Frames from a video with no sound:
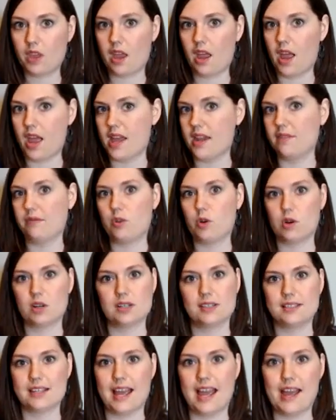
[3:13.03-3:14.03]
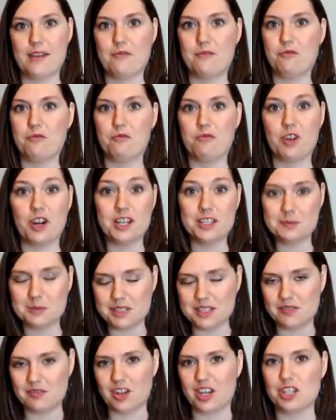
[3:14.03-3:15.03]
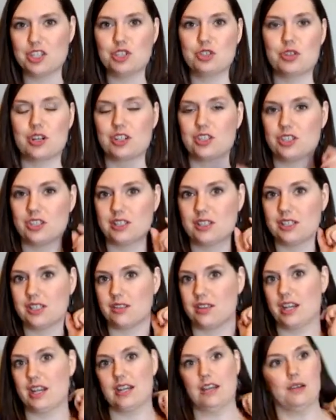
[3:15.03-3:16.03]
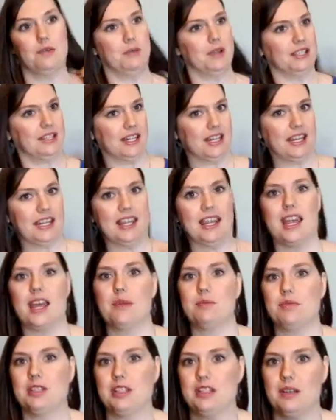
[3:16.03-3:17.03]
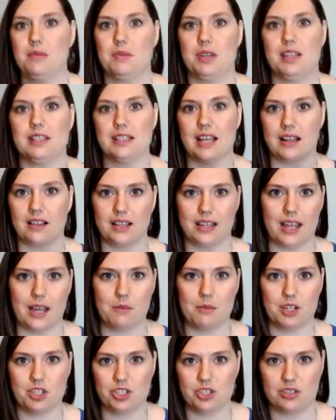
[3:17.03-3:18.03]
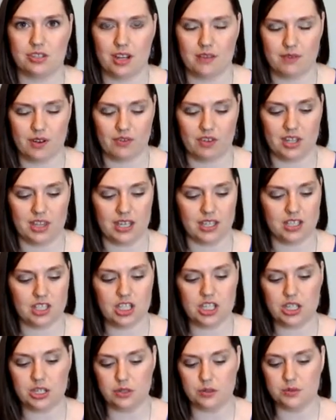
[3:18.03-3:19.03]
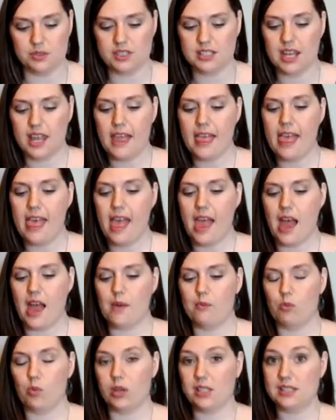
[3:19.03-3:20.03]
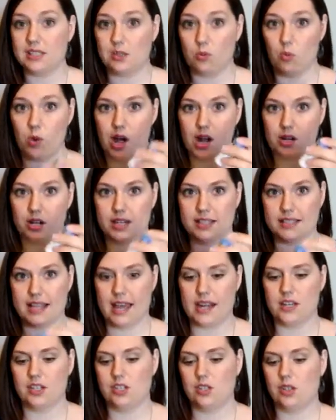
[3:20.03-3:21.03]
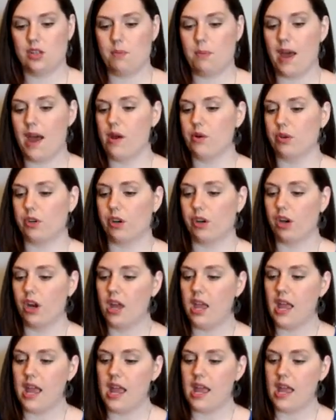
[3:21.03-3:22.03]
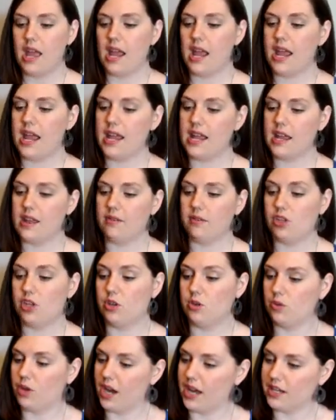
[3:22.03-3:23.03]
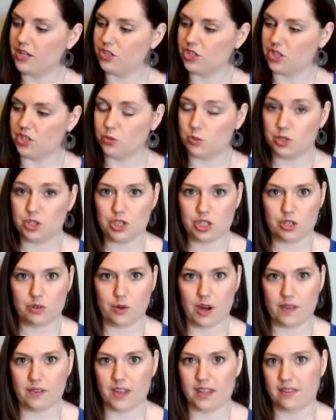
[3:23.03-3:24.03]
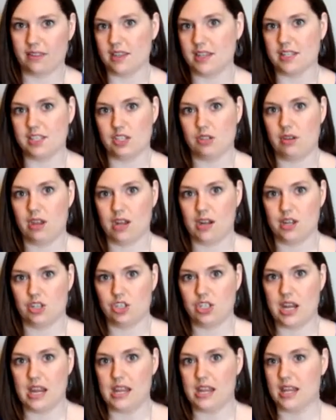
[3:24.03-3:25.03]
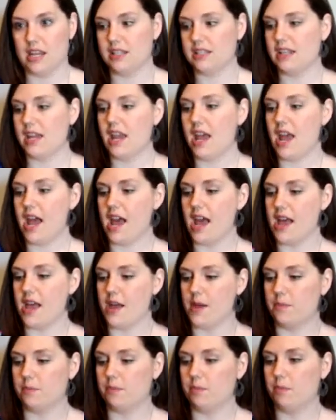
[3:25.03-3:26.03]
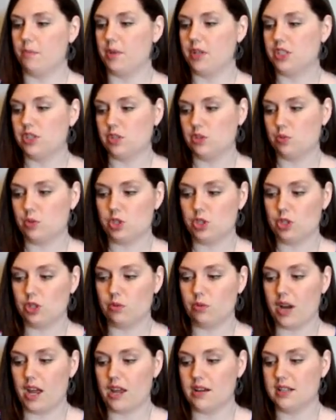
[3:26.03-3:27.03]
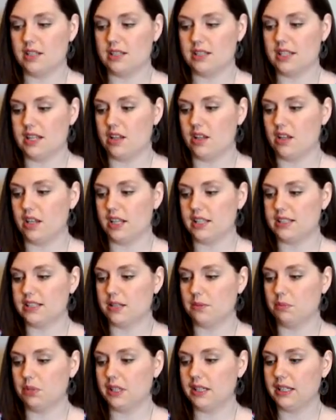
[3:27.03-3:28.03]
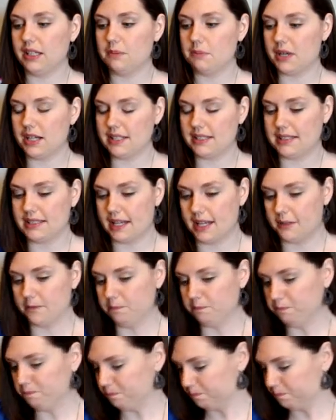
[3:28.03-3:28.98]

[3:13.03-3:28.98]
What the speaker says: And of course, I have very specific instructions so that I don't mess anything up to tell me exactly how much of everything to use. Once the water is added to the powder, you kind of just swish it around like this. You cannot shake it, but you swish it around until it's completely mixed in.